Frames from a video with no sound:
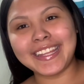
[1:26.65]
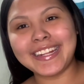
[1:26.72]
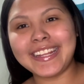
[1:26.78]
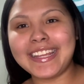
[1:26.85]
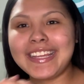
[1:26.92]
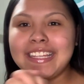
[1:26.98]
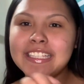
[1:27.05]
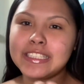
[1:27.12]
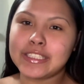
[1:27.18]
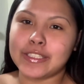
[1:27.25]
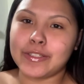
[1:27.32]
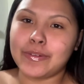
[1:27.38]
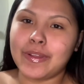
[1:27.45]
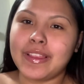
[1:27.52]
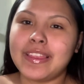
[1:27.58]
into
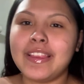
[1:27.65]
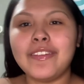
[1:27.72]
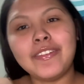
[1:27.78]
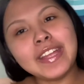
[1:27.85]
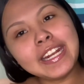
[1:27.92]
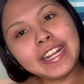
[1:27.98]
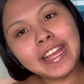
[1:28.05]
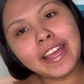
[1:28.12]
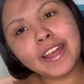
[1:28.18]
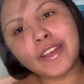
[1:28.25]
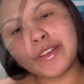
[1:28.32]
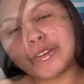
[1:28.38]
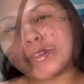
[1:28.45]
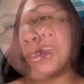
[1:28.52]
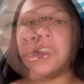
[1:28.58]
the video.
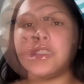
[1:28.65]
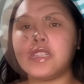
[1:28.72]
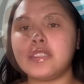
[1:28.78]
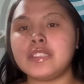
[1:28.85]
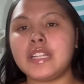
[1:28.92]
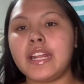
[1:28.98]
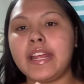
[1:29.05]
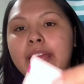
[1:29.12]
So today I'm